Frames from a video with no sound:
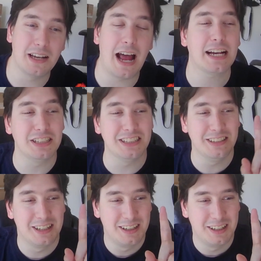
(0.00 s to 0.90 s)
Actually,
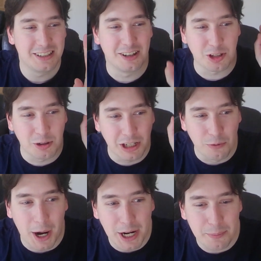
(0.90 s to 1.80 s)
there's only
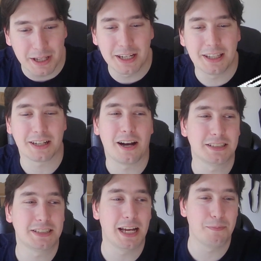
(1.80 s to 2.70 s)
one ability that
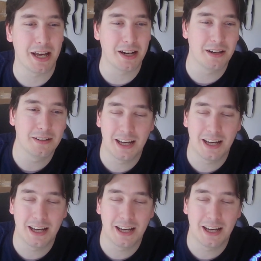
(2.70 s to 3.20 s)
costs 10 mana,